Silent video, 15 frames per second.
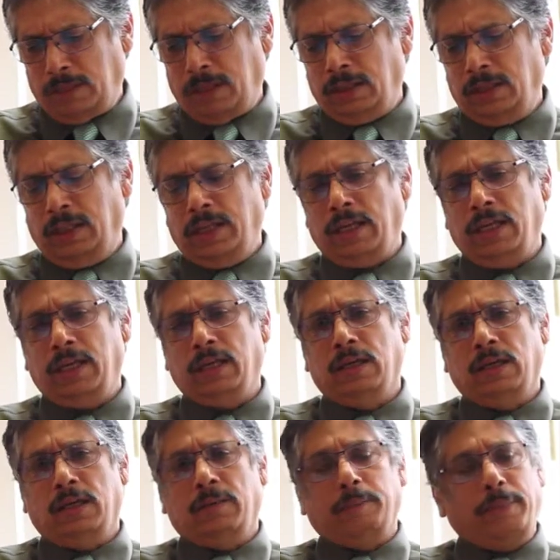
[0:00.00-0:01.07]
the
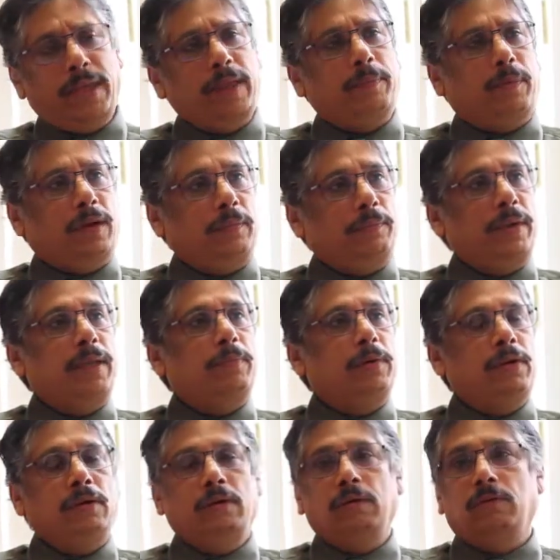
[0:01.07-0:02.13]
people.
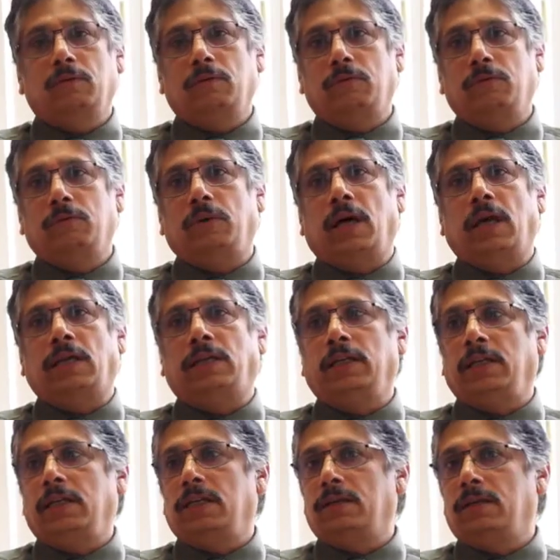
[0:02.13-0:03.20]
People are
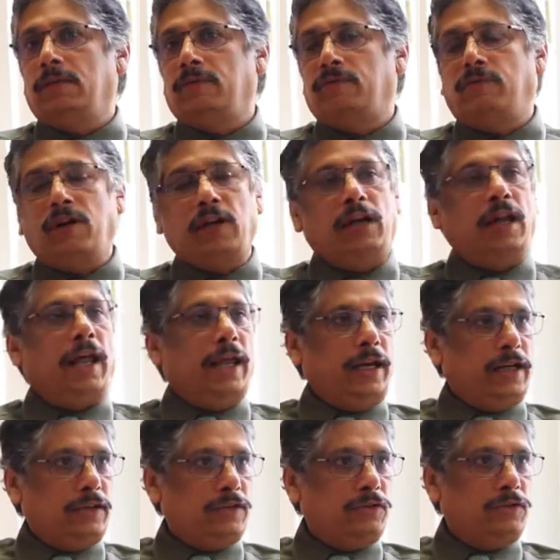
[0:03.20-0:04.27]
the
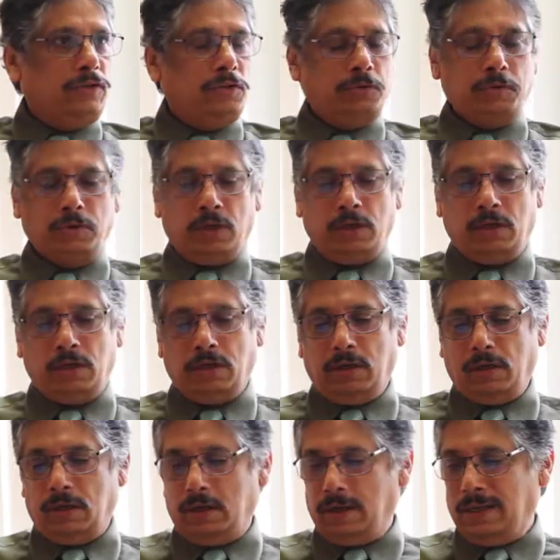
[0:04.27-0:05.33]
frontliners who are
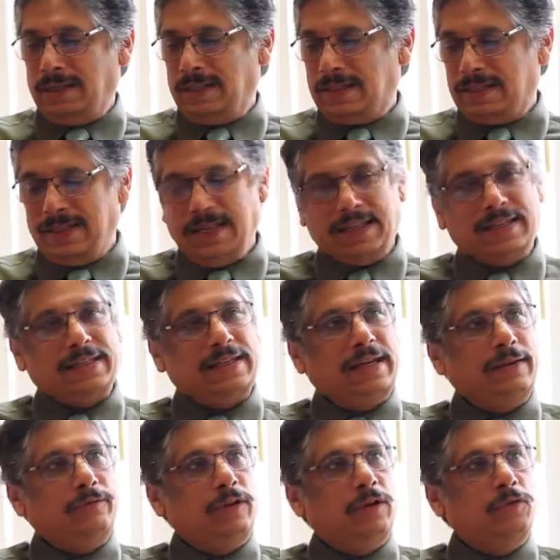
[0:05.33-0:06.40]
at the sales
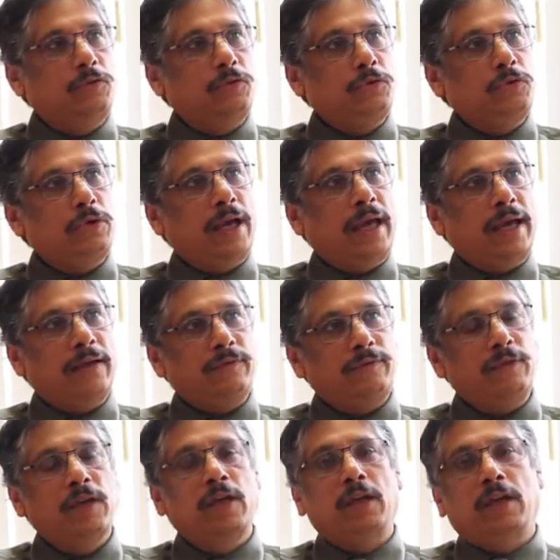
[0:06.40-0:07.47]
level, who have
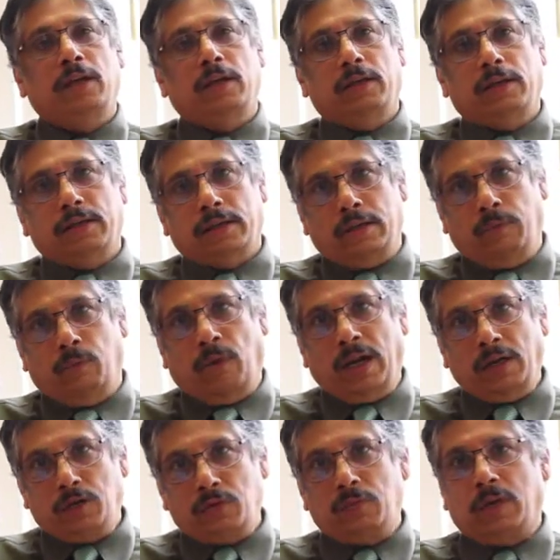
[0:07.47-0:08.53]
the
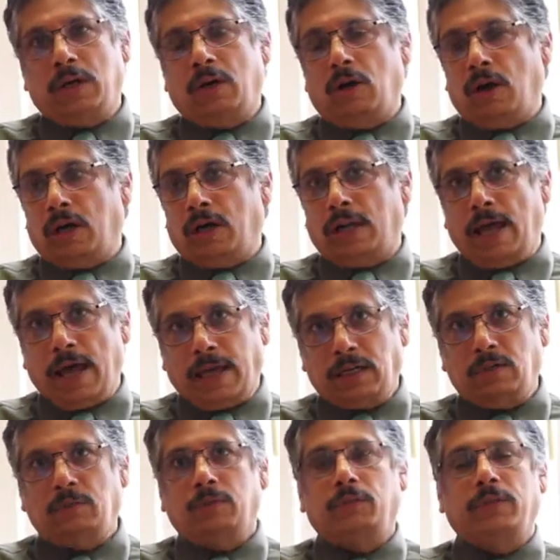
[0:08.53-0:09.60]
one-to-one
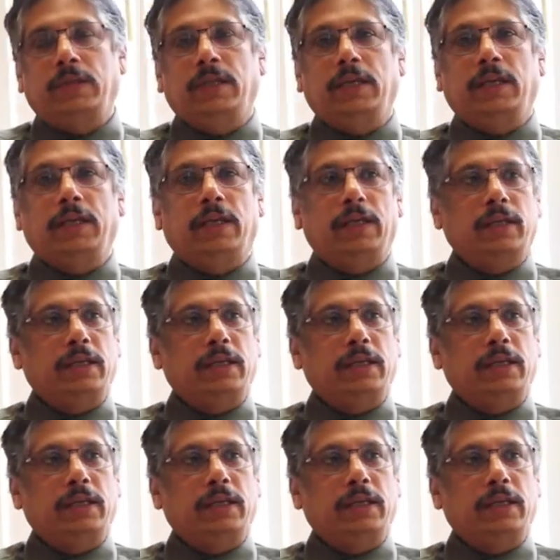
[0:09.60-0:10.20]
contact with the